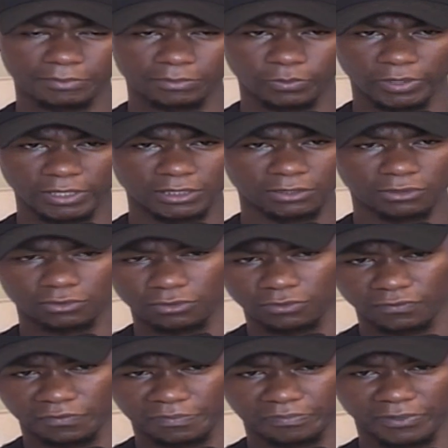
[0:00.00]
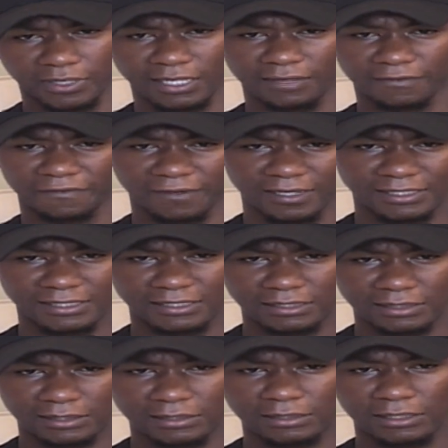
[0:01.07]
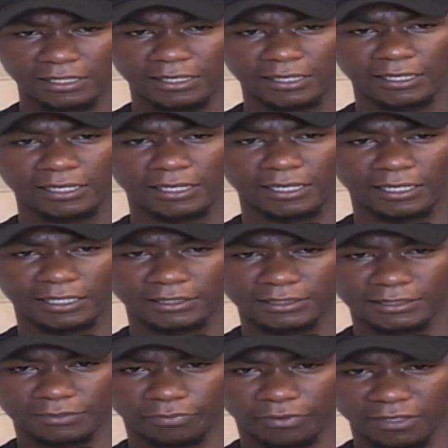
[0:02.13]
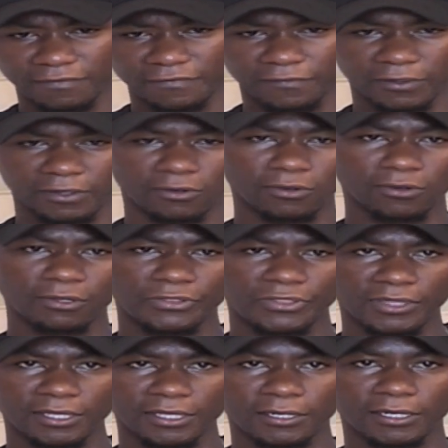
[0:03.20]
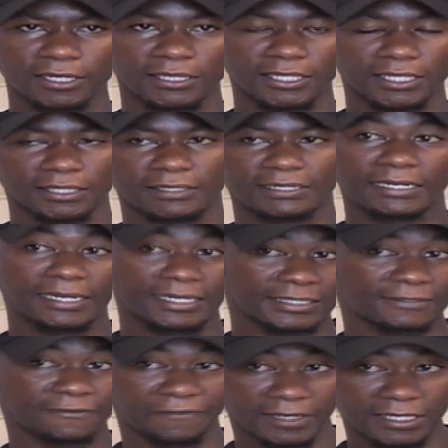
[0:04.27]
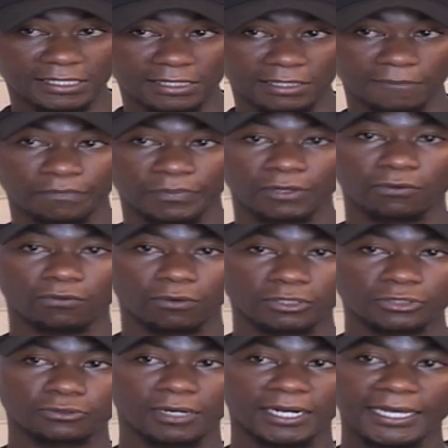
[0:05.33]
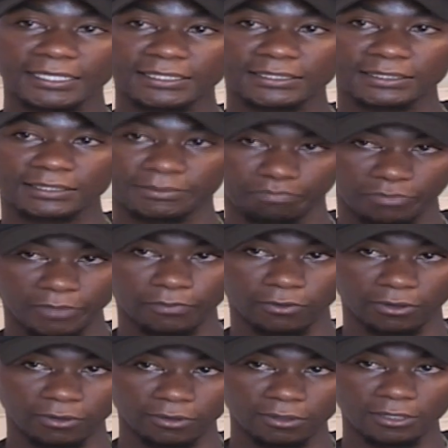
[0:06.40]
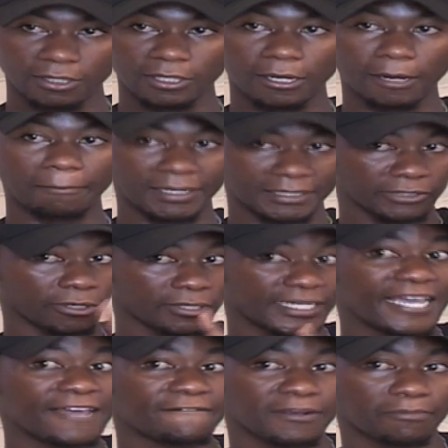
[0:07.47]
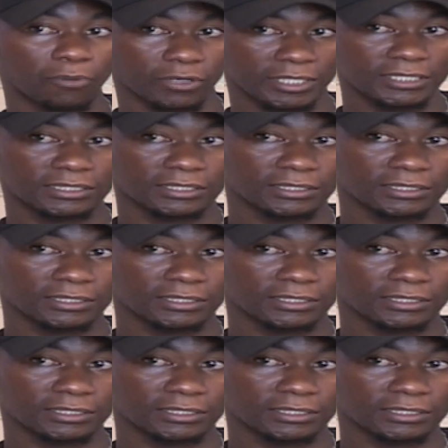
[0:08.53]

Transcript: Went into prayer and fasting, and just praying for the whole thing. And then the next phase was to let people know, but not everybody.